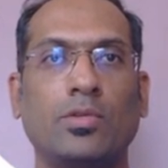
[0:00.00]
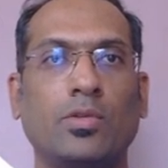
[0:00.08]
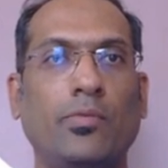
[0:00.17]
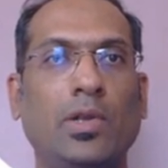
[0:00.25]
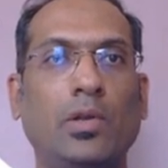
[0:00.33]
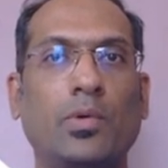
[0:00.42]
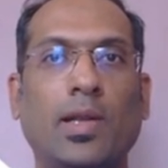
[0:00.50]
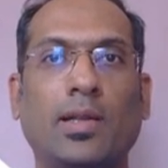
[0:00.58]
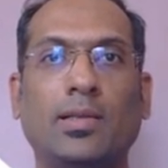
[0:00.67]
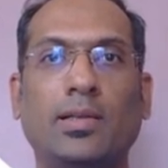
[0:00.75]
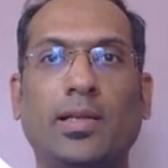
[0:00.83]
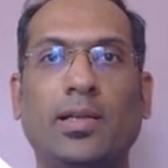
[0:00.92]
So we'll look
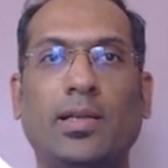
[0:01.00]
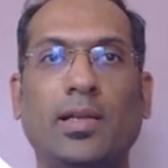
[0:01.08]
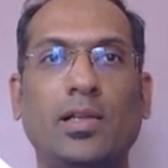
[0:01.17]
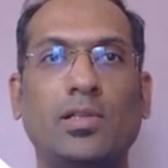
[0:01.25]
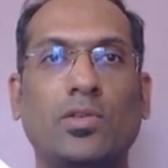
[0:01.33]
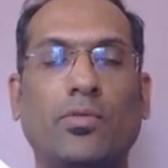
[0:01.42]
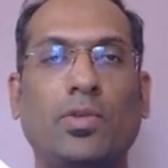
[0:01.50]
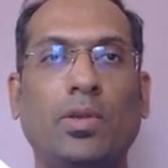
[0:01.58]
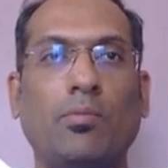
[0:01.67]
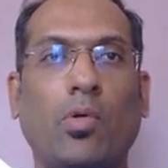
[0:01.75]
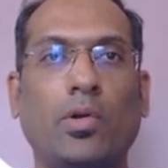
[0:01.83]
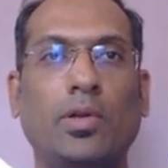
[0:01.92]
at the details of the
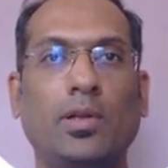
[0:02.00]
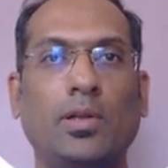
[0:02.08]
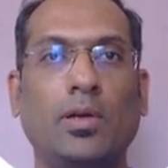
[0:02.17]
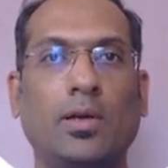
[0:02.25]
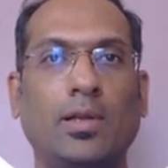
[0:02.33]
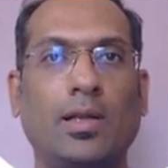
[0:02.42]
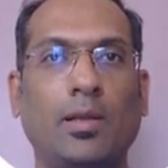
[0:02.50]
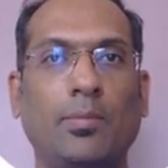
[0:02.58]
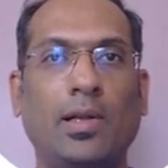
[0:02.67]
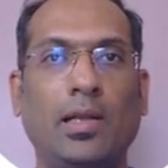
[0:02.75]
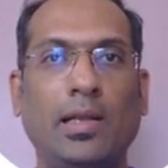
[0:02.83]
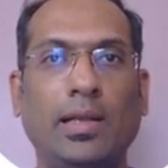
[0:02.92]
model a little
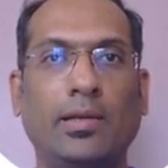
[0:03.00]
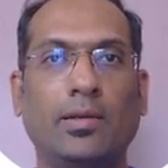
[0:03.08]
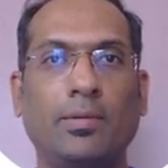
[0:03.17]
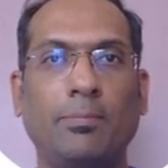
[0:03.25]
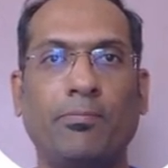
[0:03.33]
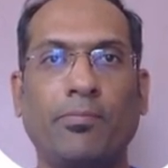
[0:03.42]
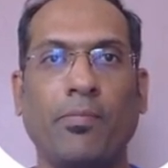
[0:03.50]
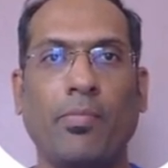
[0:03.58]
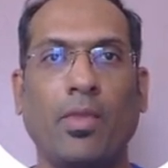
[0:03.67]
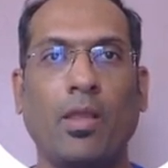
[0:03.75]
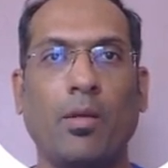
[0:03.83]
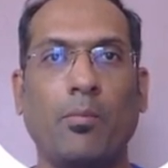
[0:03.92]
bit later.
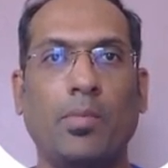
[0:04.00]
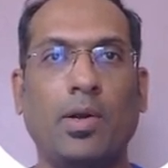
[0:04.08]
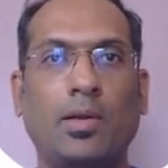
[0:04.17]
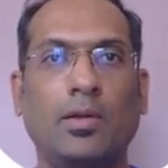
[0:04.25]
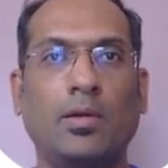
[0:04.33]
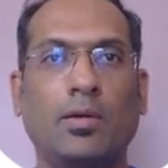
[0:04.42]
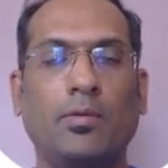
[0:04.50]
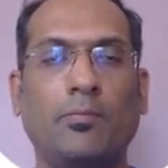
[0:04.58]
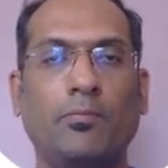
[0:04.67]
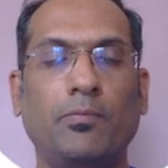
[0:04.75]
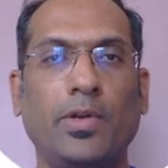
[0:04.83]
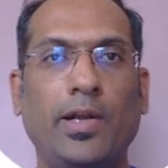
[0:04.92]
But
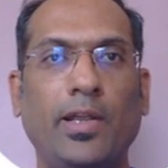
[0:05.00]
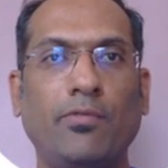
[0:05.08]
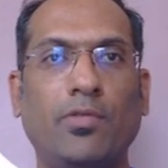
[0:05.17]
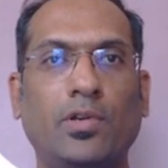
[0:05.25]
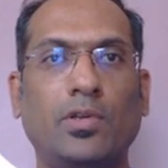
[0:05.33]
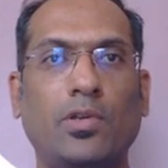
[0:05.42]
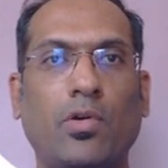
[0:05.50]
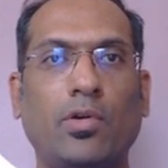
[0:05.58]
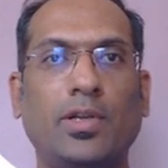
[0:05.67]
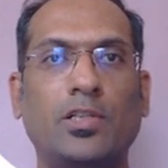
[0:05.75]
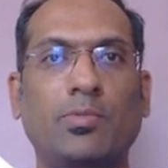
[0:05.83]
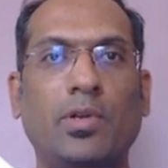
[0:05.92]
reading further
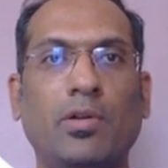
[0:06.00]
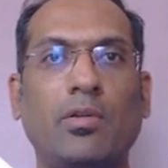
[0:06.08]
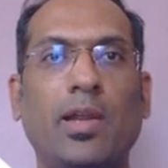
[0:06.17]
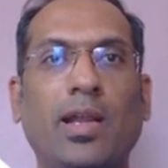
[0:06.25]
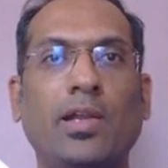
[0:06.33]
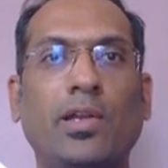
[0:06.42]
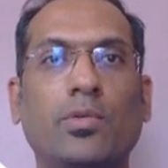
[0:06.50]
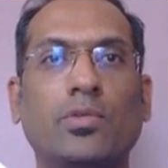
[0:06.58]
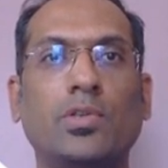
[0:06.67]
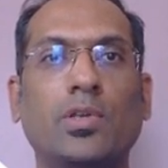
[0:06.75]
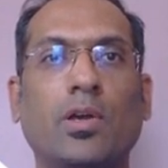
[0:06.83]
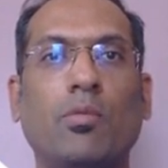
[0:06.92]
on, it's been trained
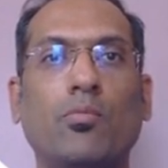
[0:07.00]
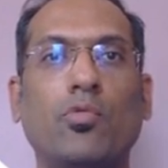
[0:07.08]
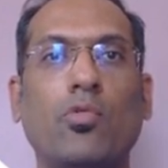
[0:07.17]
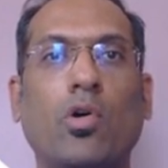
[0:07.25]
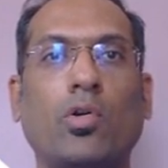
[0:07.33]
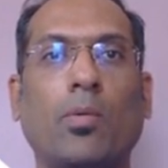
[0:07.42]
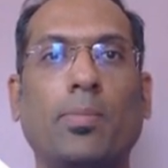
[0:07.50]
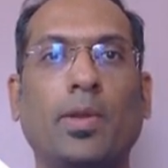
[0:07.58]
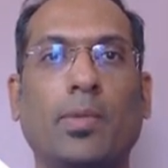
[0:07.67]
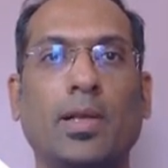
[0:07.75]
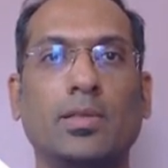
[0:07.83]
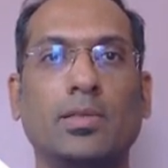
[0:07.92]
using a MUON
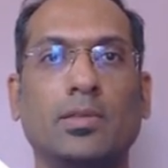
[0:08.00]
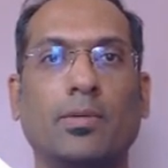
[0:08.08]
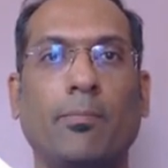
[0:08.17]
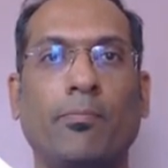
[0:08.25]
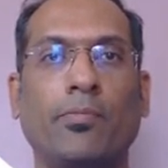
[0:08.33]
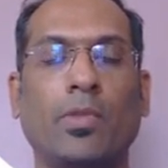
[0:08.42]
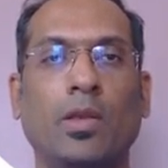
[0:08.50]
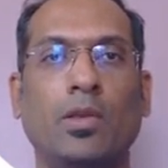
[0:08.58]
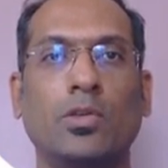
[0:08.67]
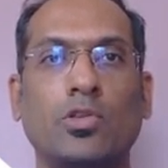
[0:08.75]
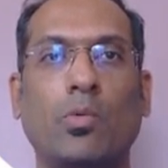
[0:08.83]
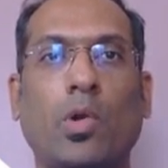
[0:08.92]
optimizer.
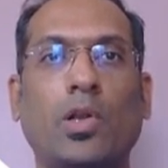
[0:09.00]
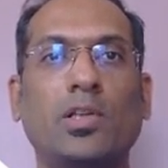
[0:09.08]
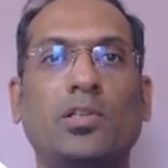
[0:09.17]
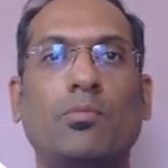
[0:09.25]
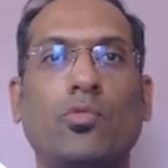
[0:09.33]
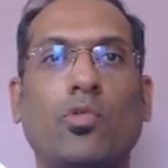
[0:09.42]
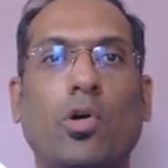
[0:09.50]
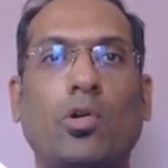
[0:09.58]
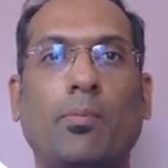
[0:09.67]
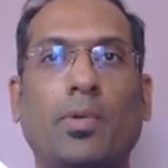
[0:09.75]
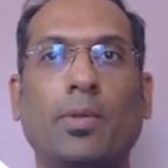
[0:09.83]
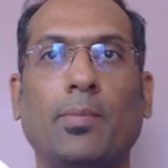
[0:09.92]
So what is a MUON
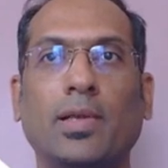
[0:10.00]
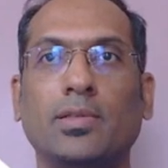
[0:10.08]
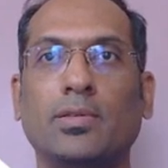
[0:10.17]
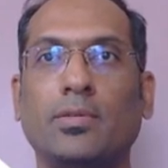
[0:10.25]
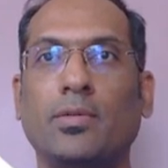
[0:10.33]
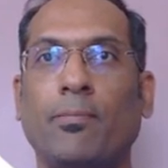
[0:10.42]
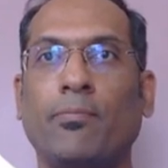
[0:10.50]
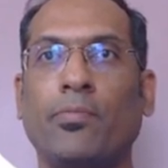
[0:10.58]
optimizer?